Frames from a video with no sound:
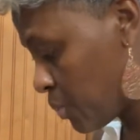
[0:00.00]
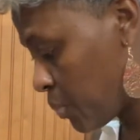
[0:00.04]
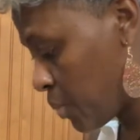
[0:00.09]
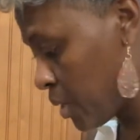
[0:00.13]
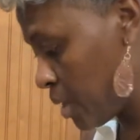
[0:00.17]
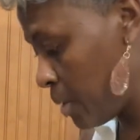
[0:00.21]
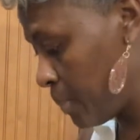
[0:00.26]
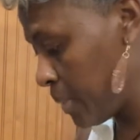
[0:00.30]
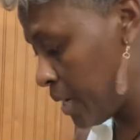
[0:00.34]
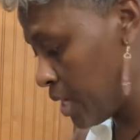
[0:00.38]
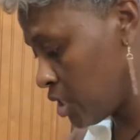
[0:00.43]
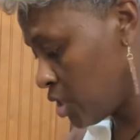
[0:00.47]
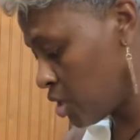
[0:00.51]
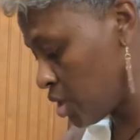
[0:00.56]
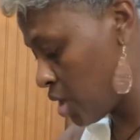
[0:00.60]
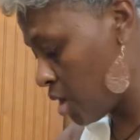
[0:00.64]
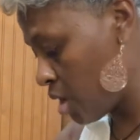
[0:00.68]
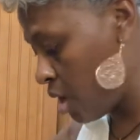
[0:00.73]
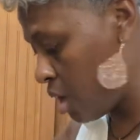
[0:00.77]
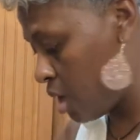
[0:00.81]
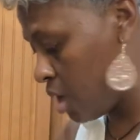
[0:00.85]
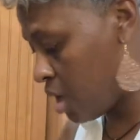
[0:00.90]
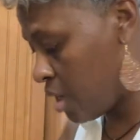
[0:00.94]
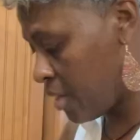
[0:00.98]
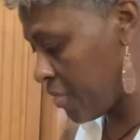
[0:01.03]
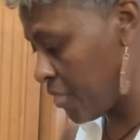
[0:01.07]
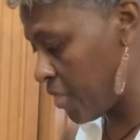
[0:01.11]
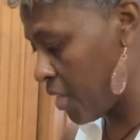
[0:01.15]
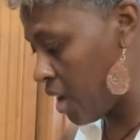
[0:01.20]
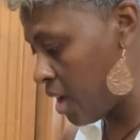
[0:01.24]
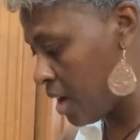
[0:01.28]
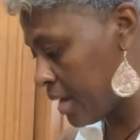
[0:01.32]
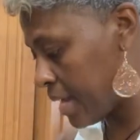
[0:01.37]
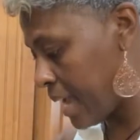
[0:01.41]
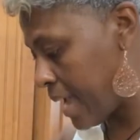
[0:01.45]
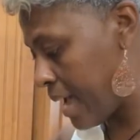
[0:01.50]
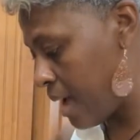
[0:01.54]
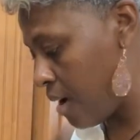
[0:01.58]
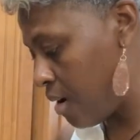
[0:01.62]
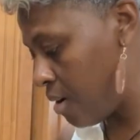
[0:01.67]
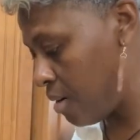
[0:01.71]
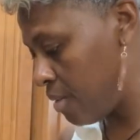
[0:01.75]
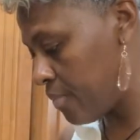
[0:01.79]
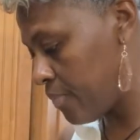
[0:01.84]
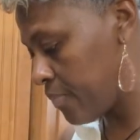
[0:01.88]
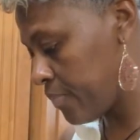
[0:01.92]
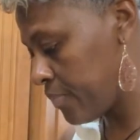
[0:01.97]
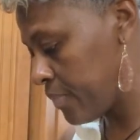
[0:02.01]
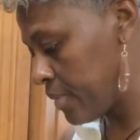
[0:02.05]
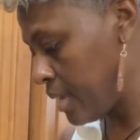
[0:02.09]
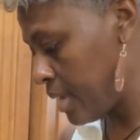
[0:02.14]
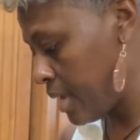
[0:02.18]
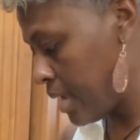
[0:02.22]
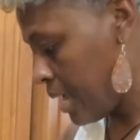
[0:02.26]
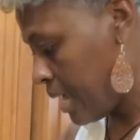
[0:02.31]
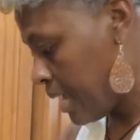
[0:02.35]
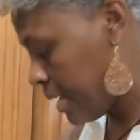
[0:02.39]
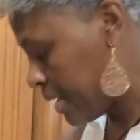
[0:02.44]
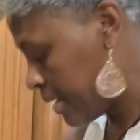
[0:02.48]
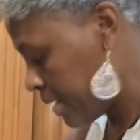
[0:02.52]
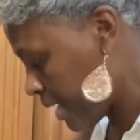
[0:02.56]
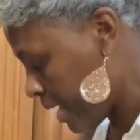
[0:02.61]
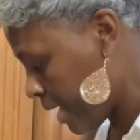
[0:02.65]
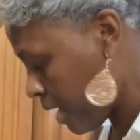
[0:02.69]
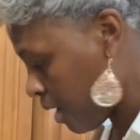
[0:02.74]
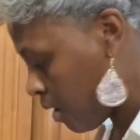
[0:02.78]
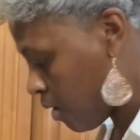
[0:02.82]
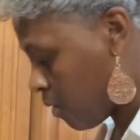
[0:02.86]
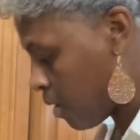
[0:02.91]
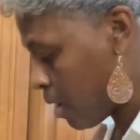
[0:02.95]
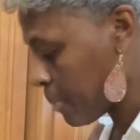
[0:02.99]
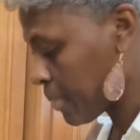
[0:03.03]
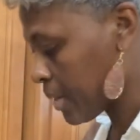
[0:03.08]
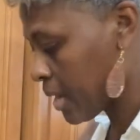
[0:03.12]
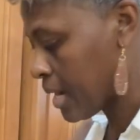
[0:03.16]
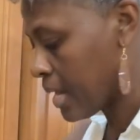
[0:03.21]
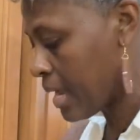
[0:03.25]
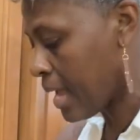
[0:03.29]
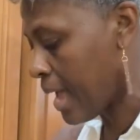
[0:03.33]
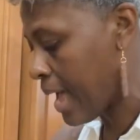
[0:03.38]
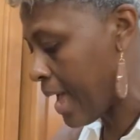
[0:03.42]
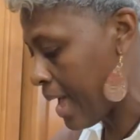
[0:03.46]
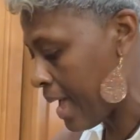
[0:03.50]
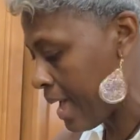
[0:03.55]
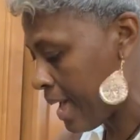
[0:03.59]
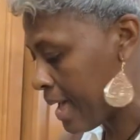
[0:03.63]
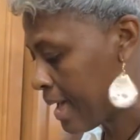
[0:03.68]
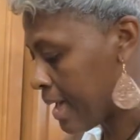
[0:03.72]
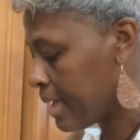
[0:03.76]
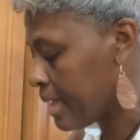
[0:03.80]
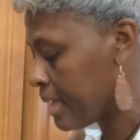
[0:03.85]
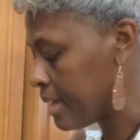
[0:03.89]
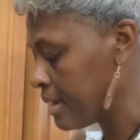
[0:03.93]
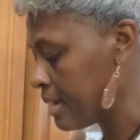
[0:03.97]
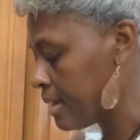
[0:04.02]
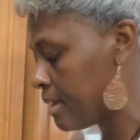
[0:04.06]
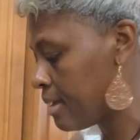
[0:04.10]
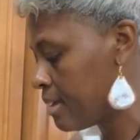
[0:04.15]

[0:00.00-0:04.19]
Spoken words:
pretty much all thawed out. Now I'm going to add